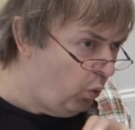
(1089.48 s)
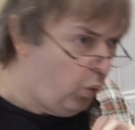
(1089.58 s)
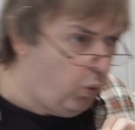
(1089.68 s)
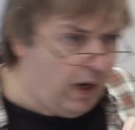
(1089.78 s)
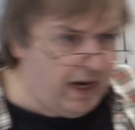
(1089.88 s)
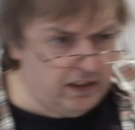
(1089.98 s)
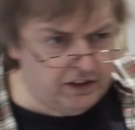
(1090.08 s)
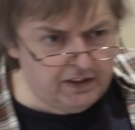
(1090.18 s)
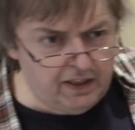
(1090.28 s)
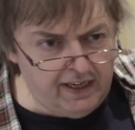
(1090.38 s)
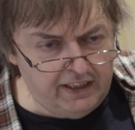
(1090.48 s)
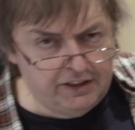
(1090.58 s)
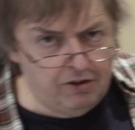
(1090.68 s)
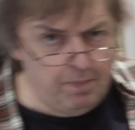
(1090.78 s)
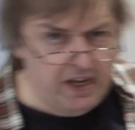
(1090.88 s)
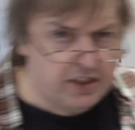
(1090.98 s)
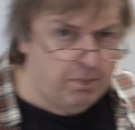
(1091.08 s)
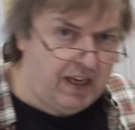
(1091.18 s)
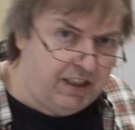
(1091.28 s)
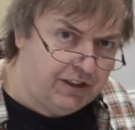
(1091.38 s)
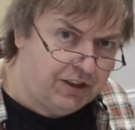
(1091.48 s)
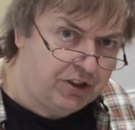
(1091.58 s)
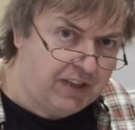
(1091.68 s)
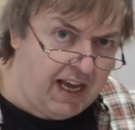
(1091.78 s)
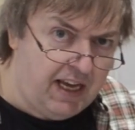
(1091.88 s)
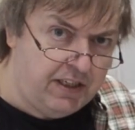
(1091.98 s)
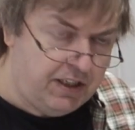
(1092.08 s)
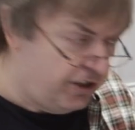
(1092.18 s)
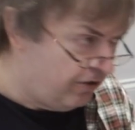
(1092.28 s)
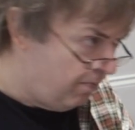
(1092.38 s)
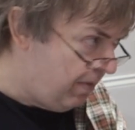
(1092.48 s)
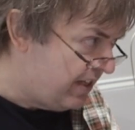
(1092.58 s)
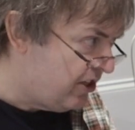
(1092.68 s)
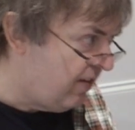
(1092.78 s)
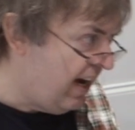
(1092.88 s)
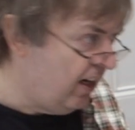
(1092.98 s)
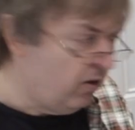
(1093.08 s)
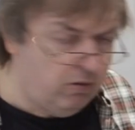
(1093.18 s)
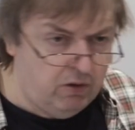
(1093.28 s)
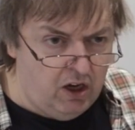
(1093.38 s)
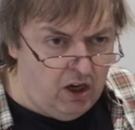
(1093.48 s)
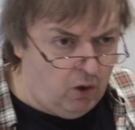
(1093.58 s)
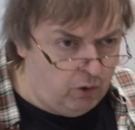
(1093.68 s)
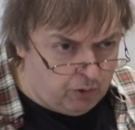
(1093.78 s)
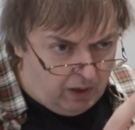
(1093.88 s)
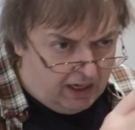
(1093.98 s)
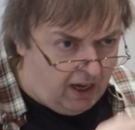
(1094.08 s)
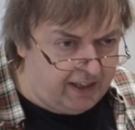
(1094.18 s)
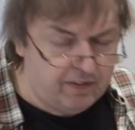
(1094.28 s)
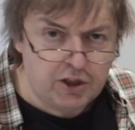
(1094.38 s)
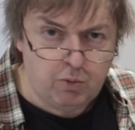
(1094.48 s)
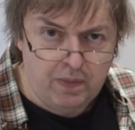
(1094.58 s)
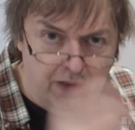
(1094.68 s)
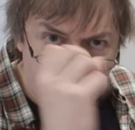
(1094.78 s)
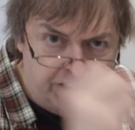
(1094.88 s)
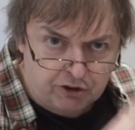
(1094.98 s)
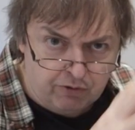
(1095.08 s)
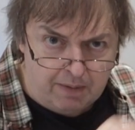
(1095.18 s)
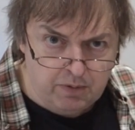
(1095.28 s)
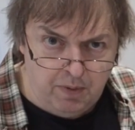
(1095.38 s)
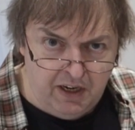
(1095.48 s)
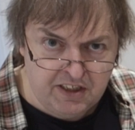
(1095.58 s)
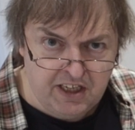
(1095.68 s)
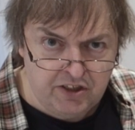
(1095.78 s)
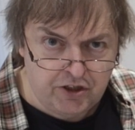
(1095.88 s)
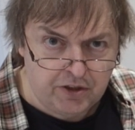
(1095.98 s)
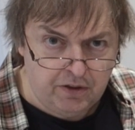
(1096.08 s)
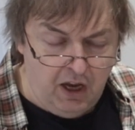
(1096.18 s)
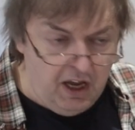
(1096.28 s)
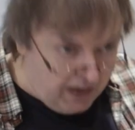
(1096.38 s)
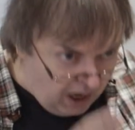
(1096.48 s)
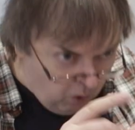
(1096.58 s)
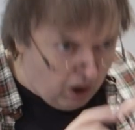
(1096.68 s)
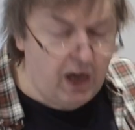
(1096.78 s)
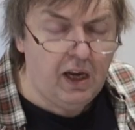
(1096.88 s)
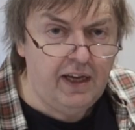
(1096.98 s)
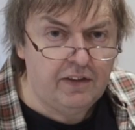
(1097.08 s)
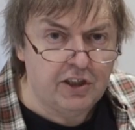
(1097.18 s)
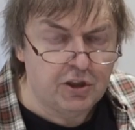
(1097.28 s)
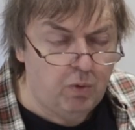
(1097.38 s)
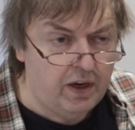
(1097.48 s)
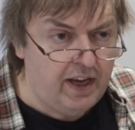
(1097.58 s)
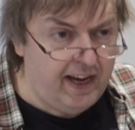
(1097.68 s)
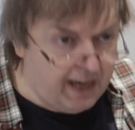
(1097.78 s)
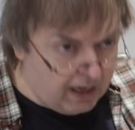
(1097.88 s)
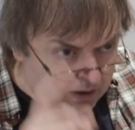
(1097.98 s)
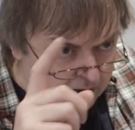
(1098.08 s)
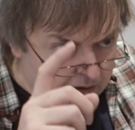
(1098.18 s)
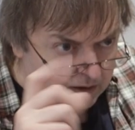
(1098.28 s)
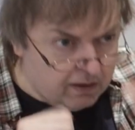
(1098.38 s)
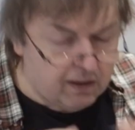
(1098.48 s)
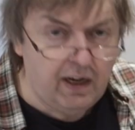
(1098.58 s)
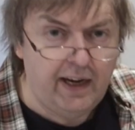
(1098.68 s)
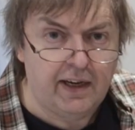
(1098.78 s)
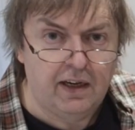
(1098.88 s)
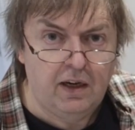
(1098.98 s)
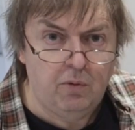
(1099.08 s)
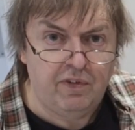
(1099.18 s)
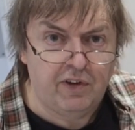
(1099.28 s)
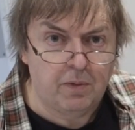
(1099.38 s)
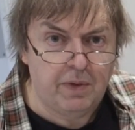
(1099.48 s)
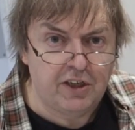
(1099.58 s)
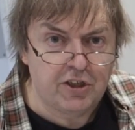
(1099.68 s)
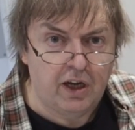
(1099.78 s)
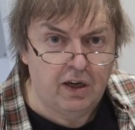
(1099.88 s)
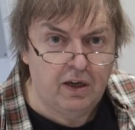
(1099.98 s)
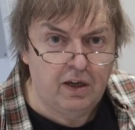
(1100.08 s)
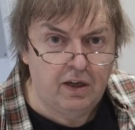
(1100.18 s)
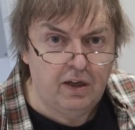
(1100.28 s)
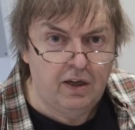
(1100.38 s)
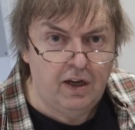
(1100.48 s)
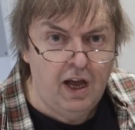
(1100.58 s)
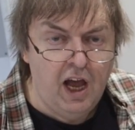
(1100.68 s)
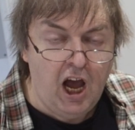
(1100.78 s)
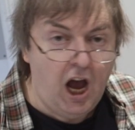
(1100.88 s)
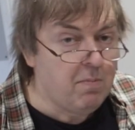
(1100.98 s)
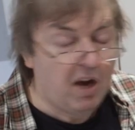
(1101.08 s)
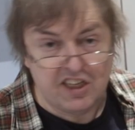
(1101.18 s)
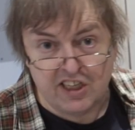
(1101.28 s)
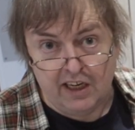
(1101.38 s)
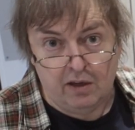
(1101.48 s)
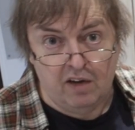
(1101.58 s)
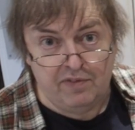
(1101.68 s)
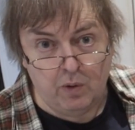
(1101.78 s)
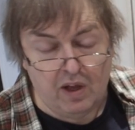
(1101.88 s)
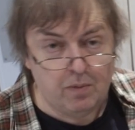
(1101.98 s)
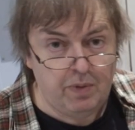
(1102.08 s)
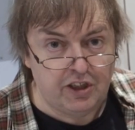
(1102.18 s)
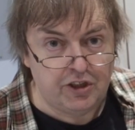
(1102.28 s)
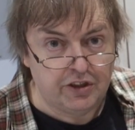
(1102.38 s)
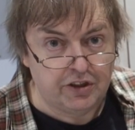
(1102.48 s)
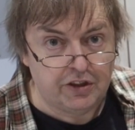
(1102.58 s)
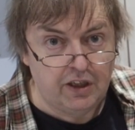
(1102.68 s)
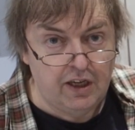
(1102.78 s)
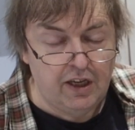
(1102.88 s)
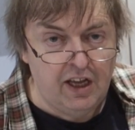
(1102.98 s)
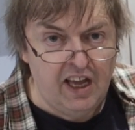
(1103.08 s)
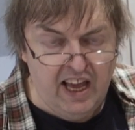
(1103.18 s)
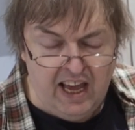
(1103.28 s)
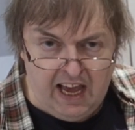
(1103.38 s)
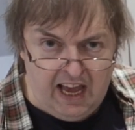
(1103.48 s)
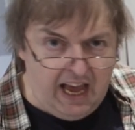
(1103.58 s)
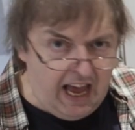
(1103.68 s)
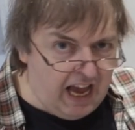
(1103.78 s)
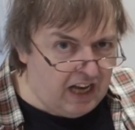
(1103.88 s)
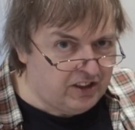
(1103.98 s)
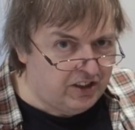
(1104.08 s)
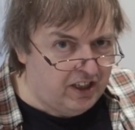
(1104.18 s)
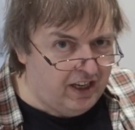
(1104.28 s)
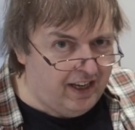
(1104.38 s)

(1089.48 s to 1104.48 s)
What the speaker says: Is there a better place to stand? Is there a better angle? Or do I like this one that's just grabbed my attention? No, I like this one here. Click. We've got a picture. I might take a few other pictures, and